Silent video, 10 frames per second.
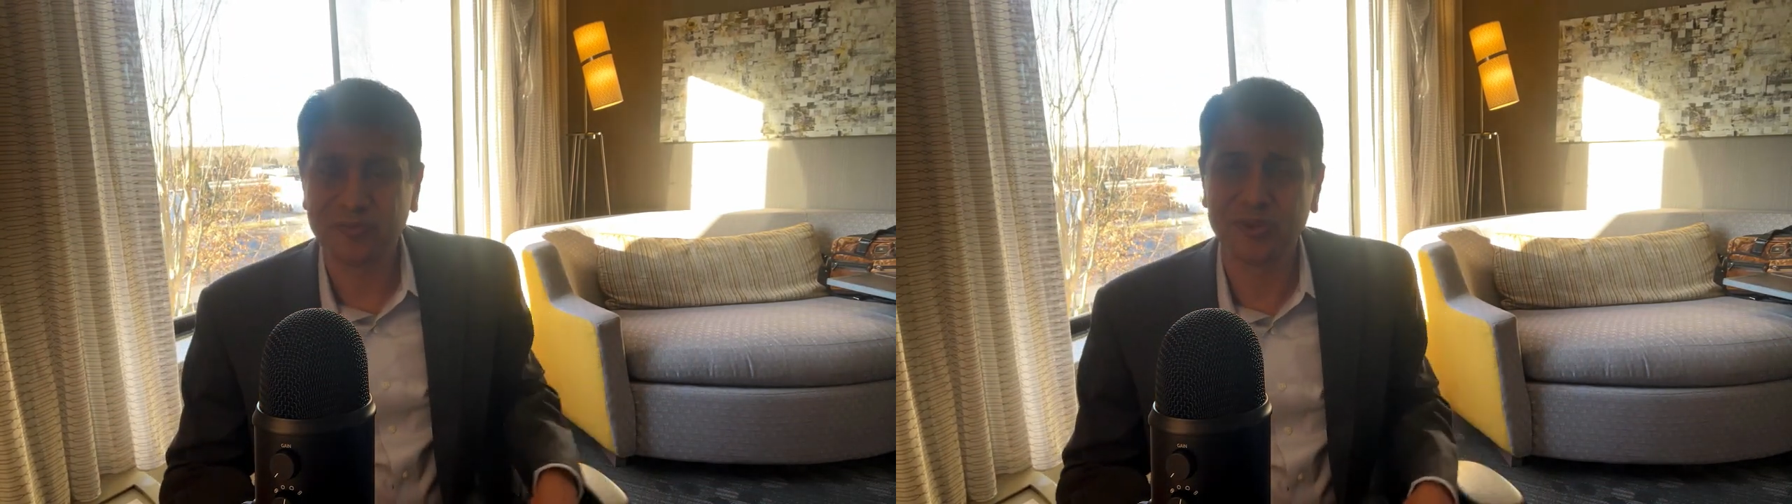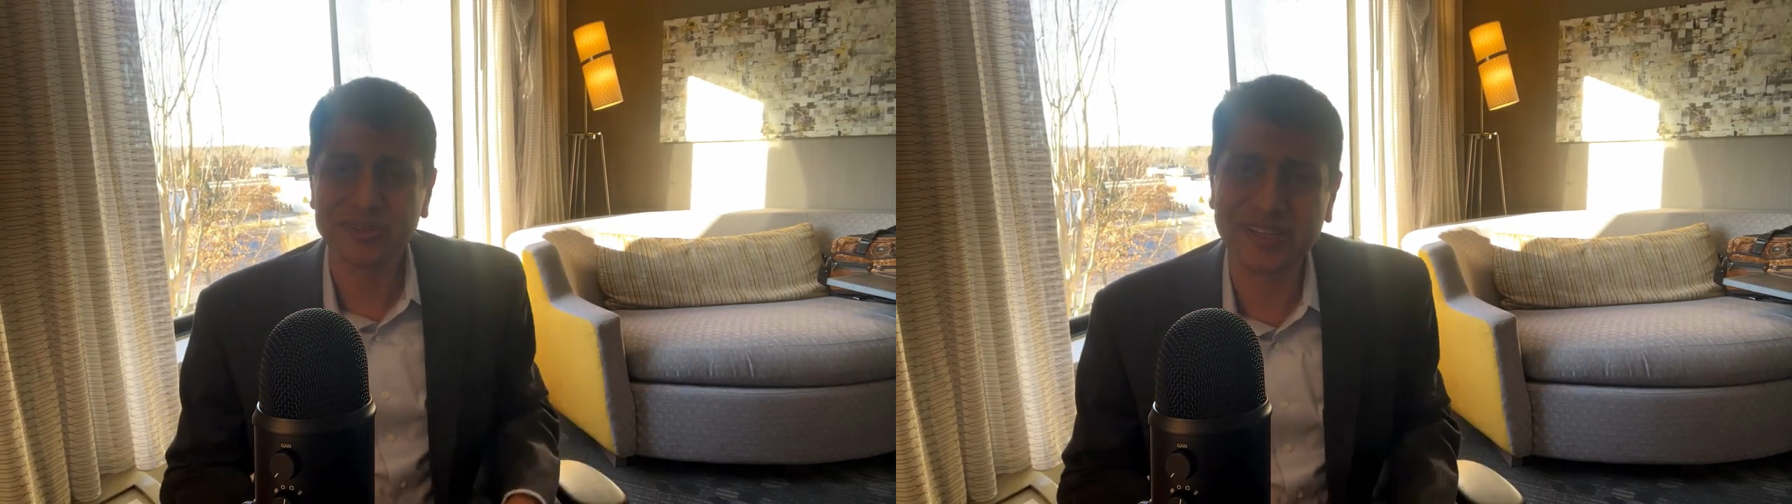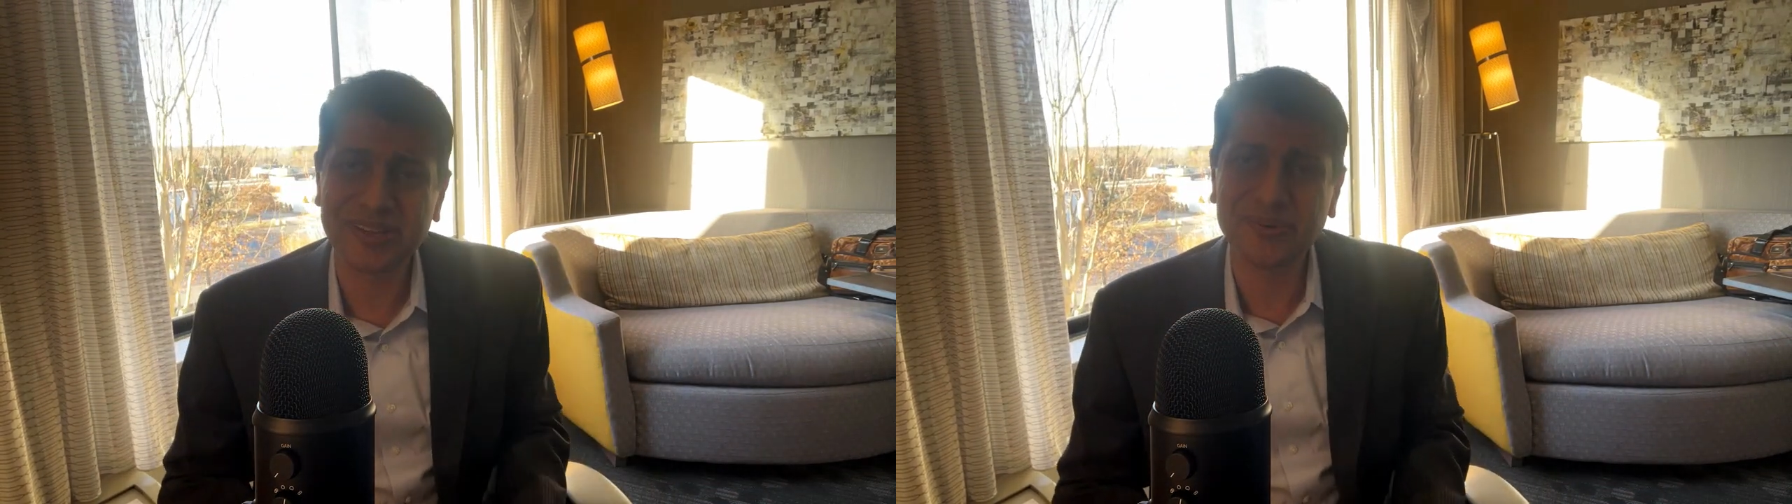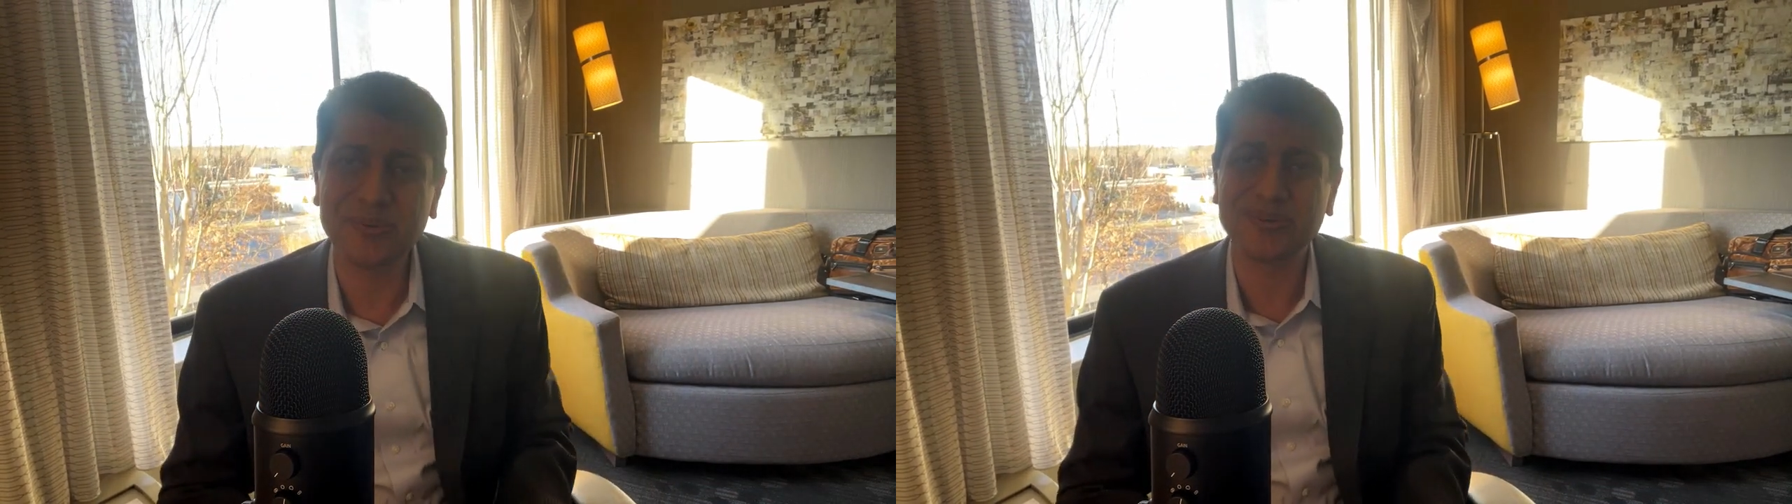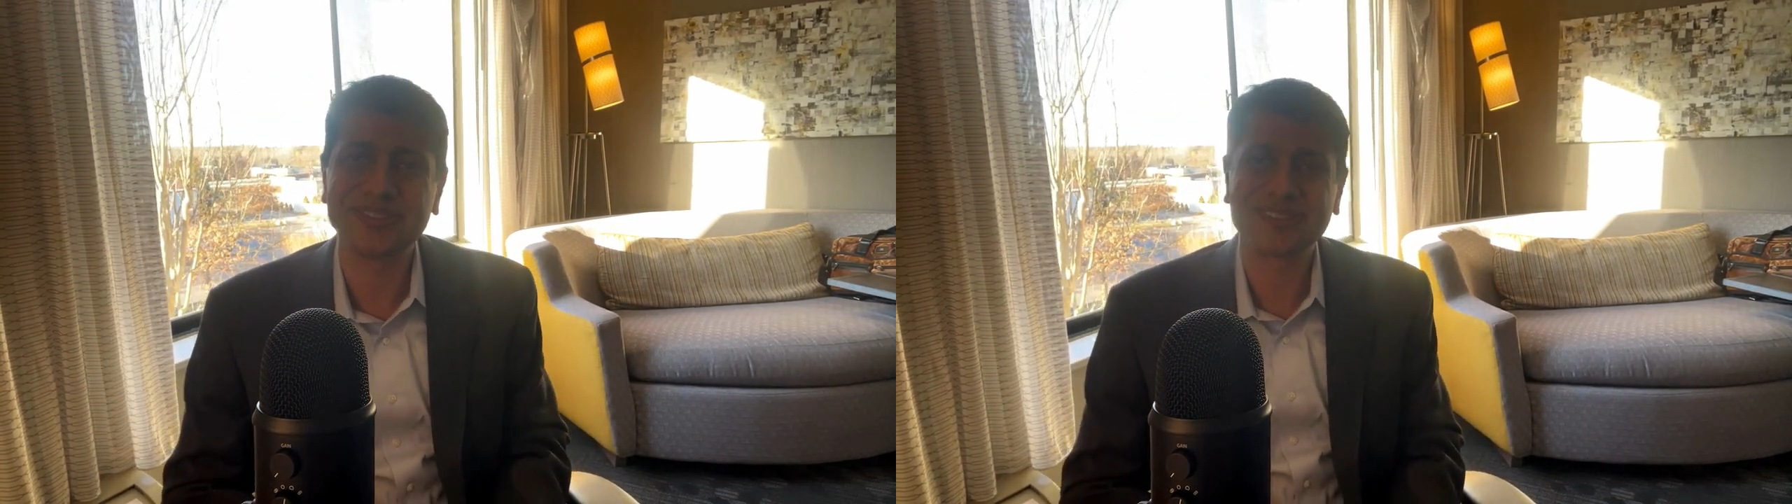those are the
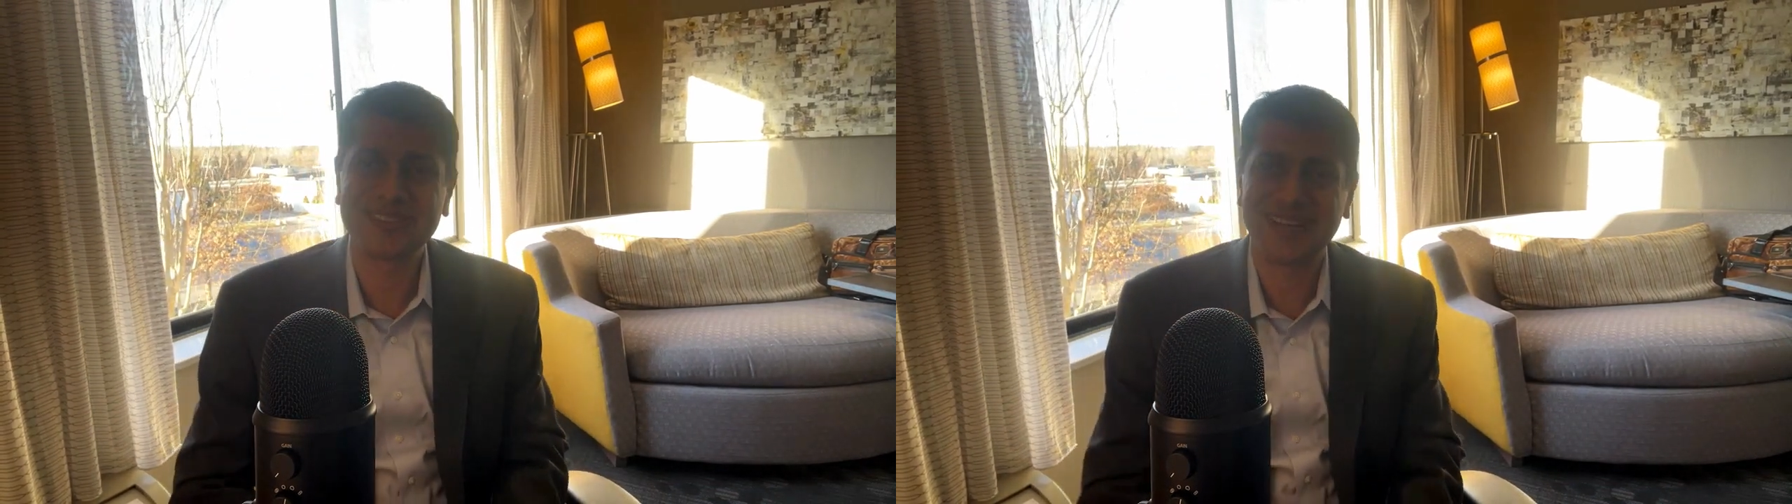rules